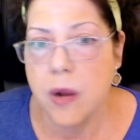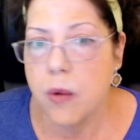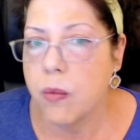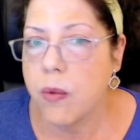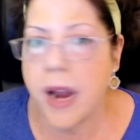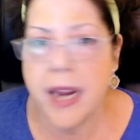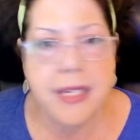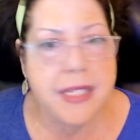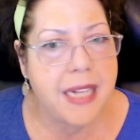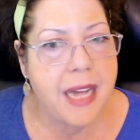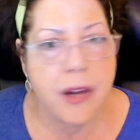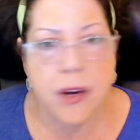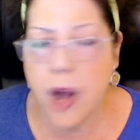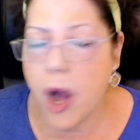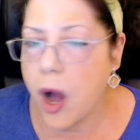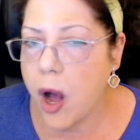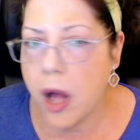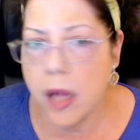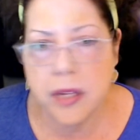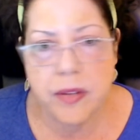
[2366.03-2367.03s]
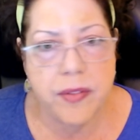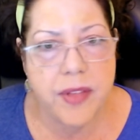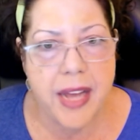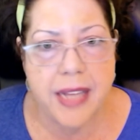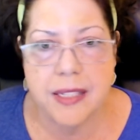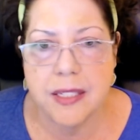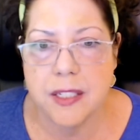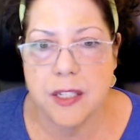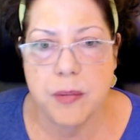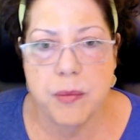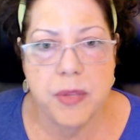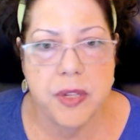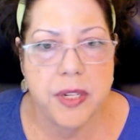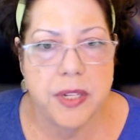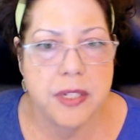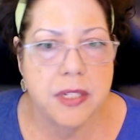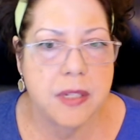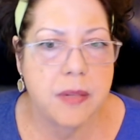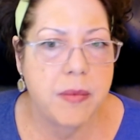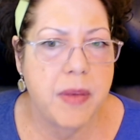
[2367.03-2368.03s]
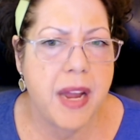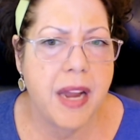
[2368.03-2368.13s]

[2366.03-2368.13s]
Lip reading: Write down all of that symbolism.